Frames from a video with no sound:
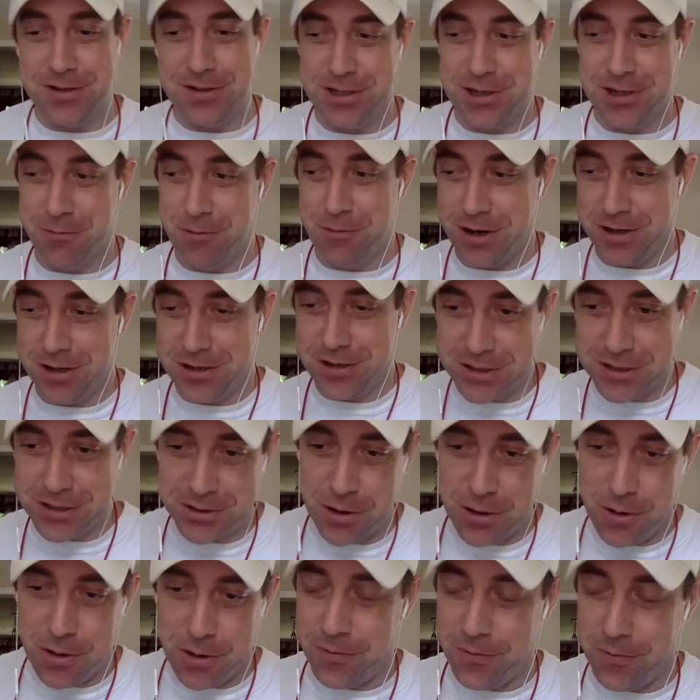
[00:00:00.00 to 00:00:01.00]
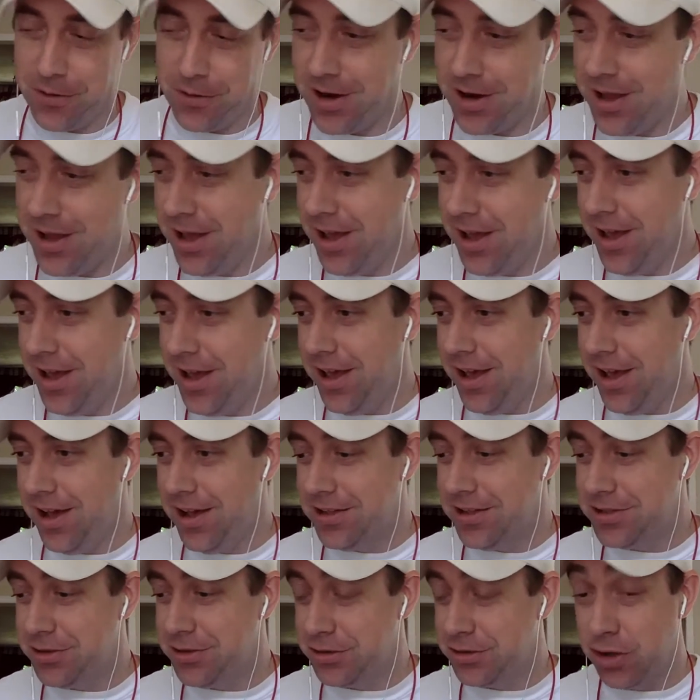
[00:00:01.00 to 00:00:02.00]
here. We are just over.
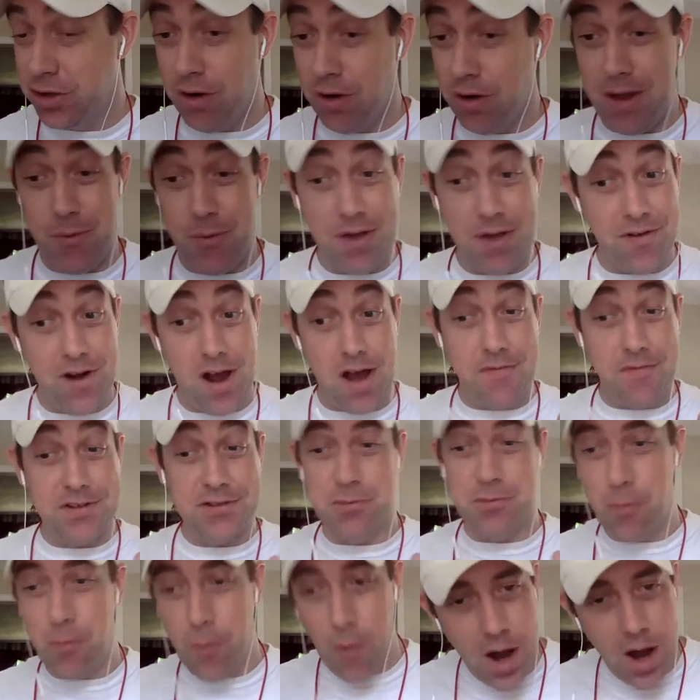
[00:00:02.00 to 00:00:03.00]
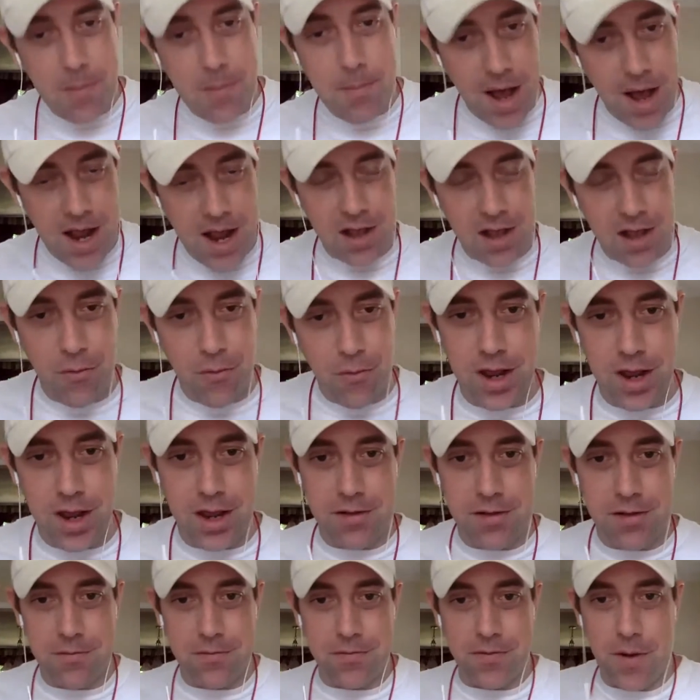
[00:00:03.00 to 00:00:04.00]
So it's great. We have an office 1 mile
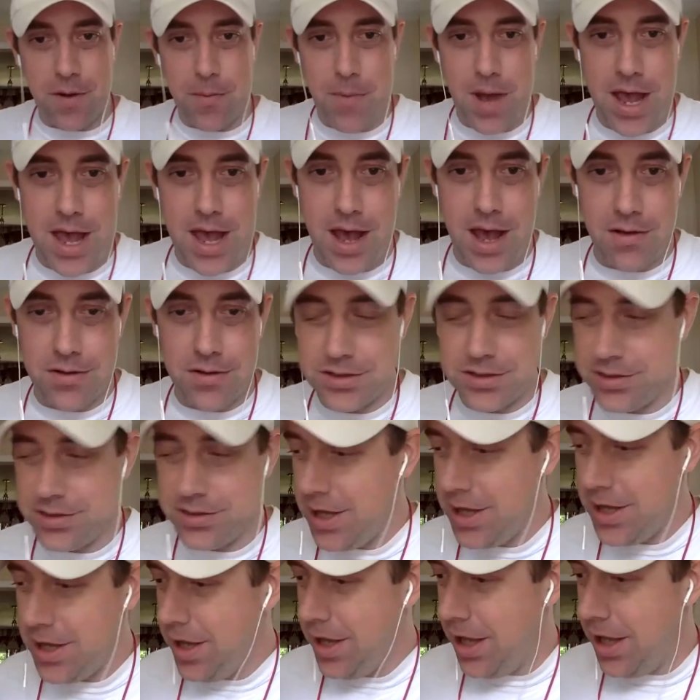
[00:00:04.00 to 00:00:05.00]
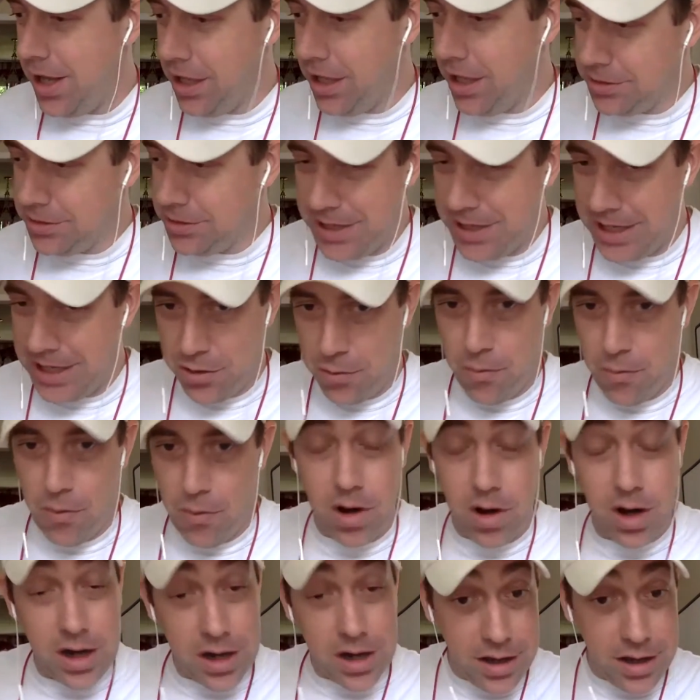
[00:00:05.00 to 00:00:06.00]
away from my house. It allows me to get the
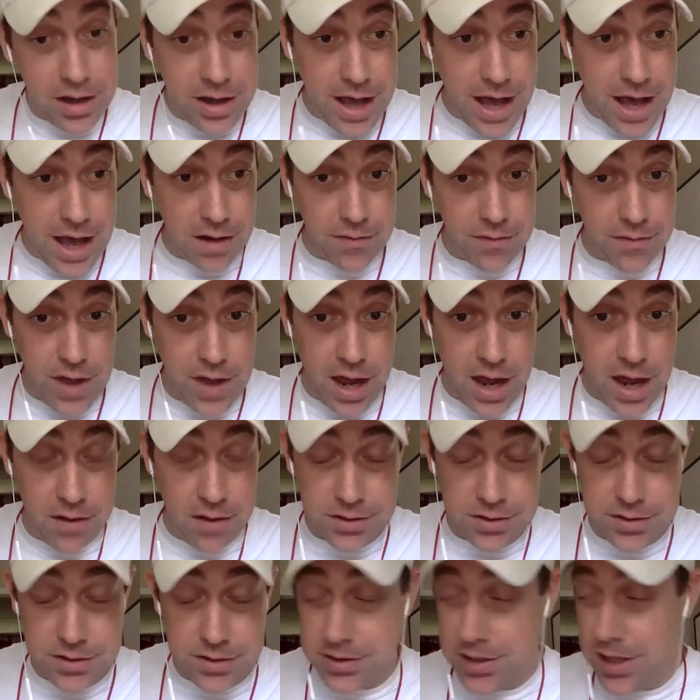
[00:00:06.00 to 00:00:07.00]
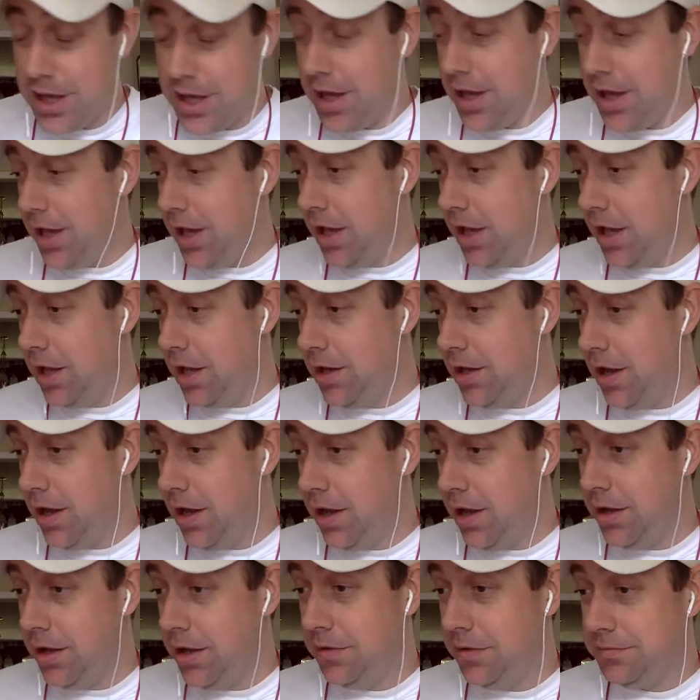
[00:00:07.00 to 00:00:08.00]
work out of the house. And
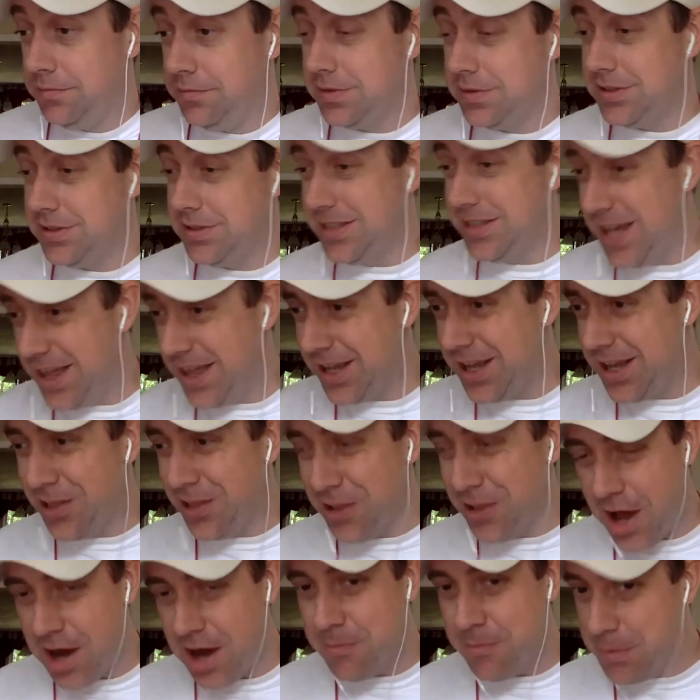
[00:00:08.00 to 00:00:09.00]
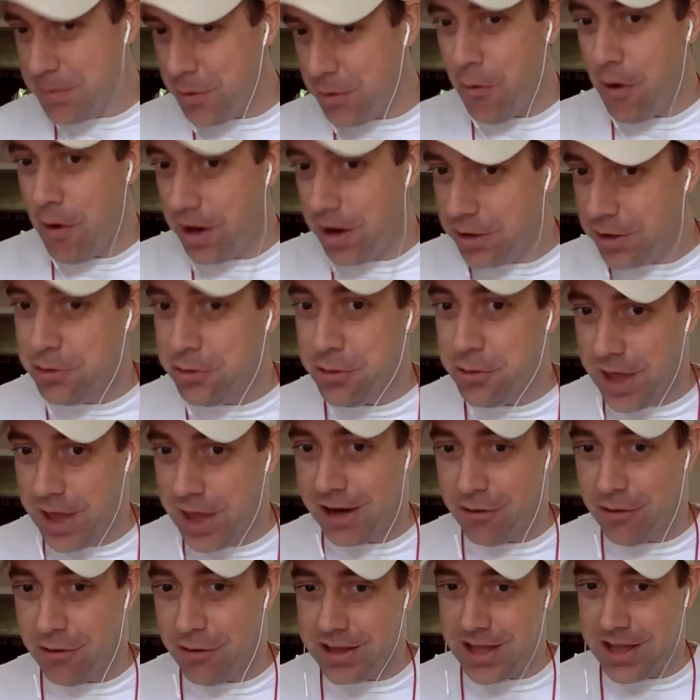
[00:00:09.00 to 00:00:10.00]
I think a lot of people want to do
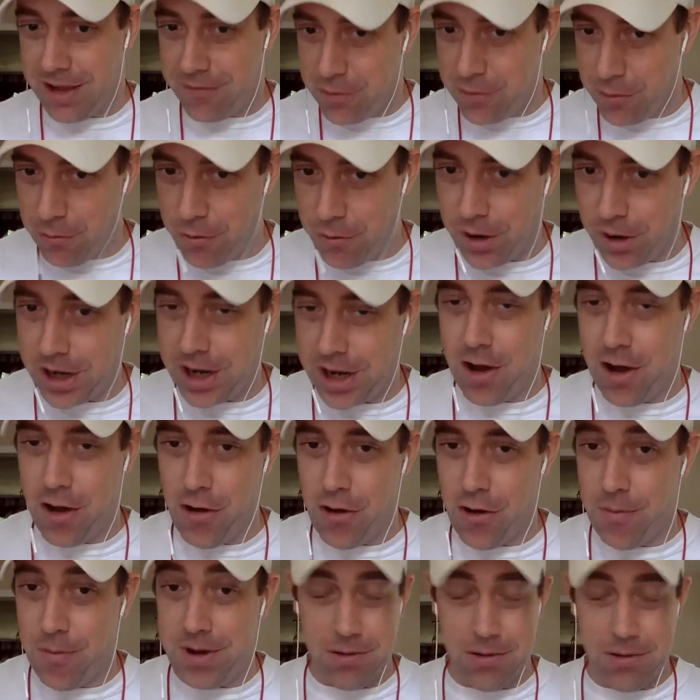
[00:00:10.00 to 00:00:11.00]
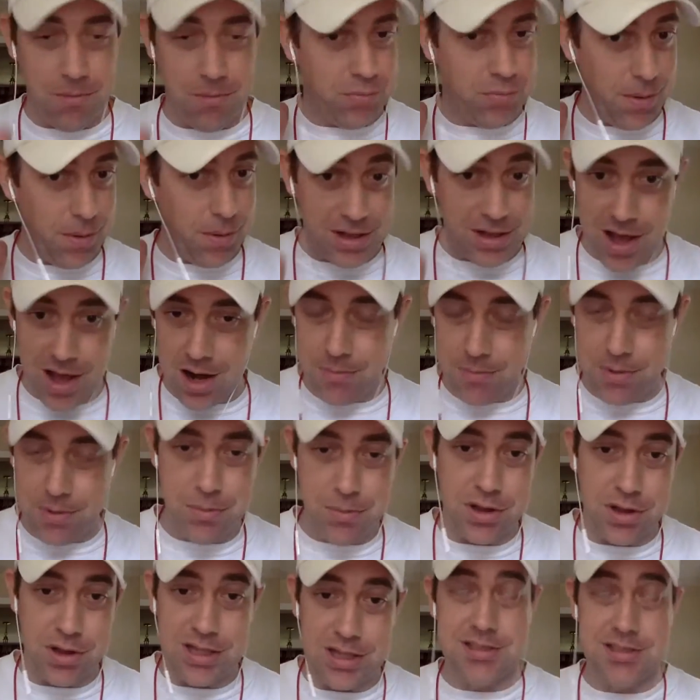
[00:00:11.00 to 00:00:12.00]
that, right? They have the work at home. I know probably a lot of
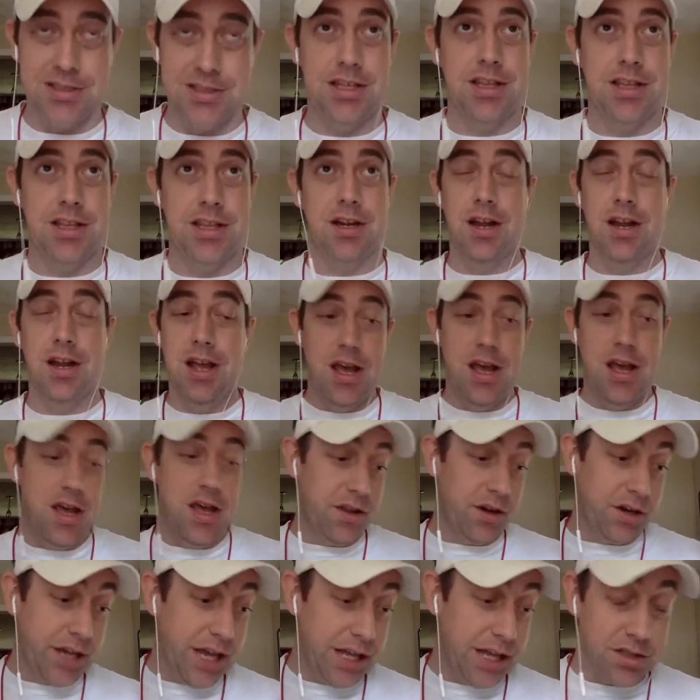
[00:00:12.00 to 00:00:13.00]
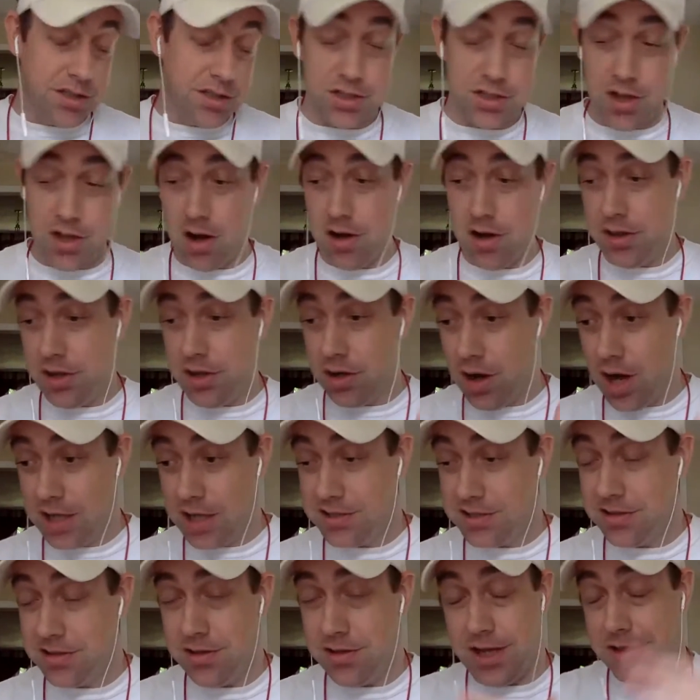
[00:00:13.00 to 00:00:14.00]
people listening, they're getting started, they're
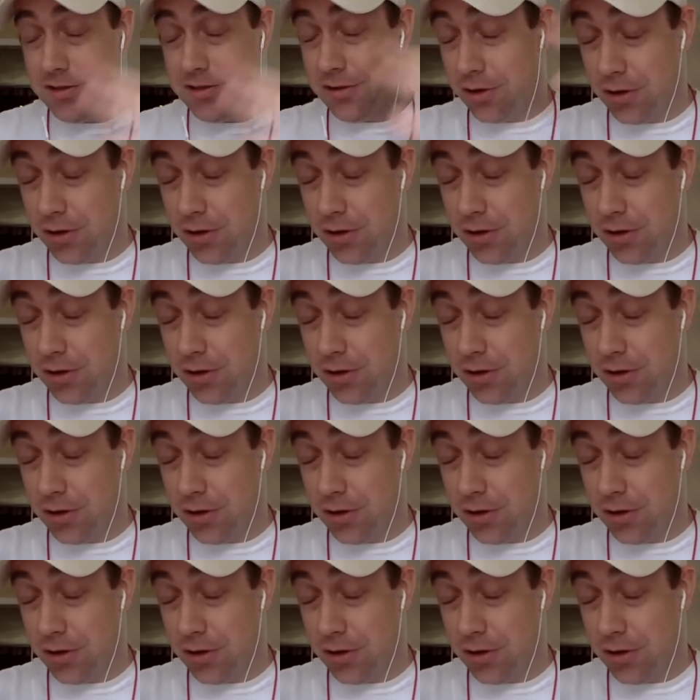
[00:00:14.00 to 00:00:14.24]
hustling, they got their